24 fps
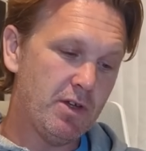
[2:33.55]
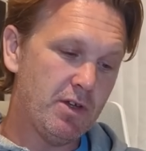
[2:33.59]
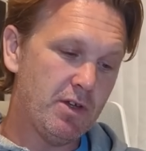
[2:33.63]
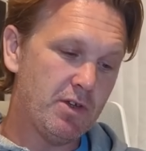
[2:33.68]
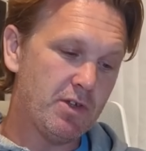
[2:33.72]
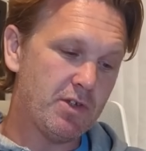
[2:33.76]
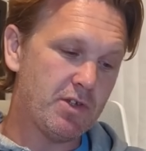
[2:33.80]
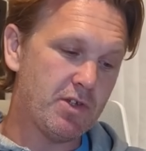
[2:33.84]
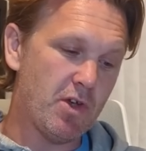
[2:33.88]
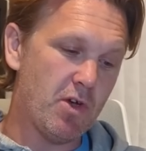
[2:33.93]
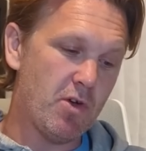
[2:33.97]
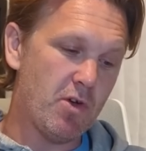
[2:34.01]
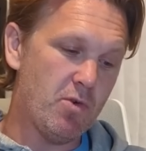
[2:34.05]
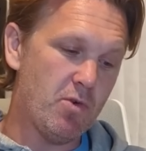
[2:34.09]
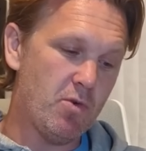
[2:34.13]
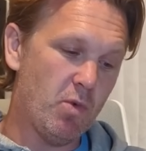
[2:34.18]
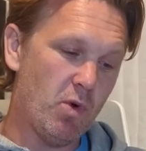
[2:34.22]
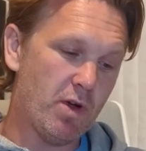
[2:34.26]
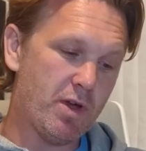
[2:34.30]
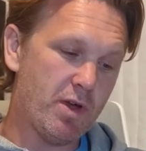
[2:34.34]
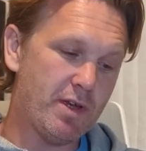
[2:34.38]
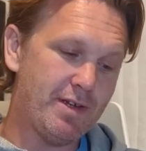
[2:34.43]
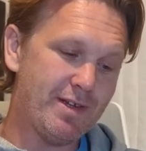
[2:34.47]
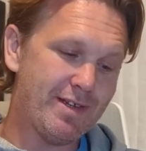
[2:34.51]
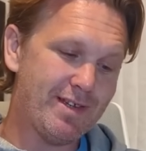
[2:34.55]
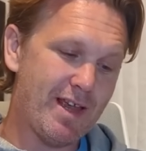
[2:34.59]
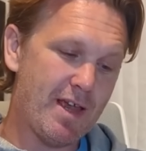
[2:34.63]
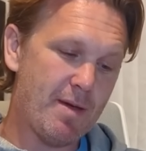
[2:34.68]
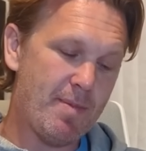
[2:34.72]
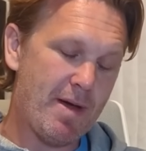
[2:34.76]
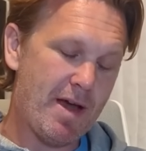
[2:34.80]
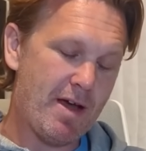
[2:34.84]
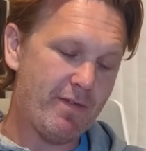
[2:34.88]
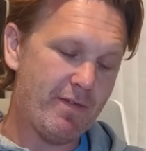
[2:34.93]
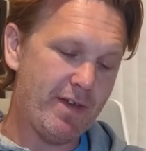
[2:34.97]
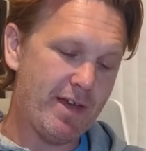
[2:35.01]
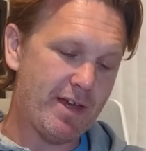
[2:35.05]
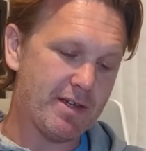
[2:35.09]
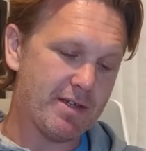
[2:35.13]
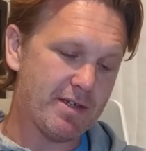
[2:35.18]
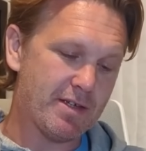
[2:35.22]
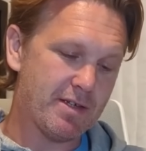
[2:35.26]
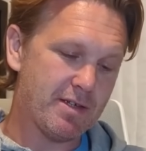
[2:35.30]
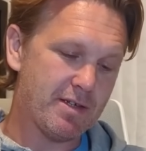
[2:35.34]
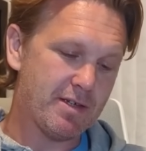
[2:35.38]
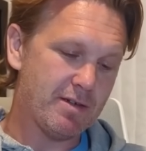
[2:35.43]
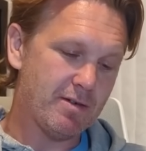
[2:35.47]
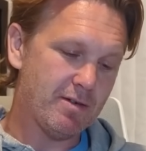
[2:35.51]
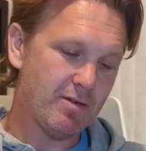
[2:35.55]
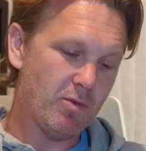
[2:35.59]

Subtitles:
So what can you say about this?